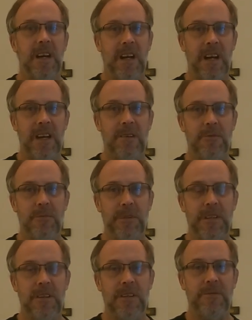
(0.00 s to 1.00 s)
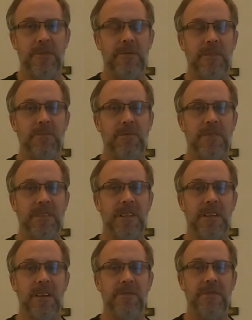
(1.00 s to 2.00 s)
I will be on a 50%
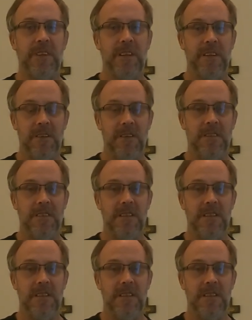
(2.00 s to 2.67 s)
off sale.